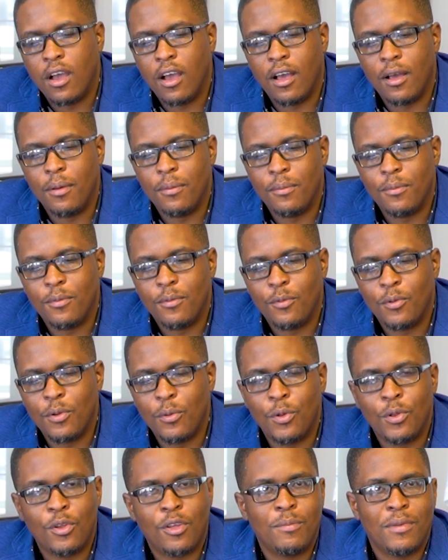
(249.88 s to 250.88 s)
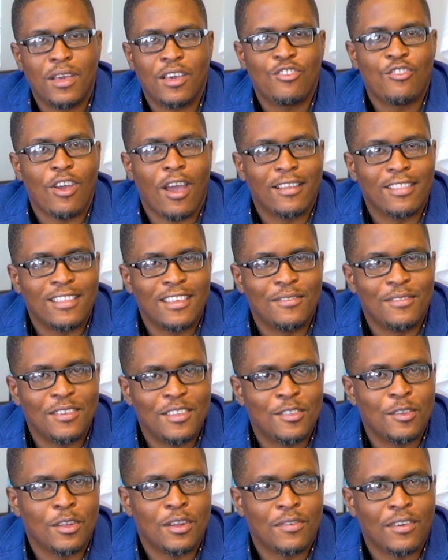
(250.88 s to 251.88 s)
we will not be attracting
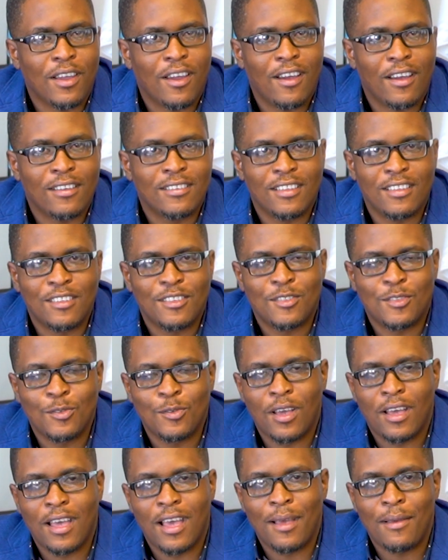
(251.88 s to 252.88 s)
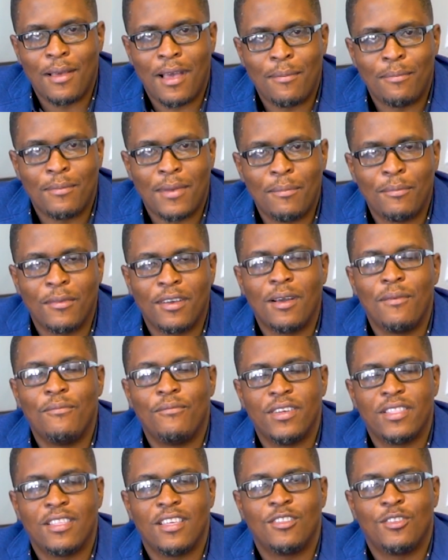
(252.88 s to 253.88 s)
these sort of characters. So I'm
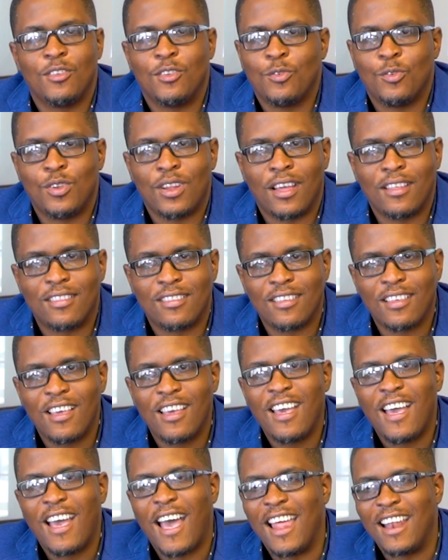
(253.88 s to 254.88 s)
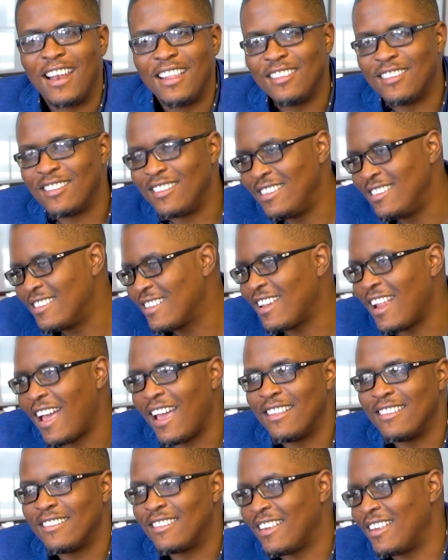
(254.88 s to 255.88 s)
comforted to know that at least these
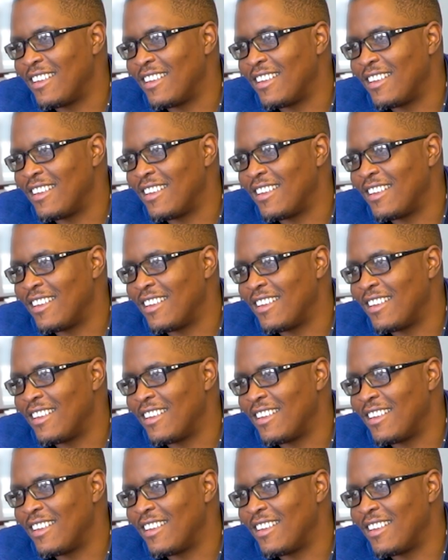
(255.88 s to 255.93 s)
clients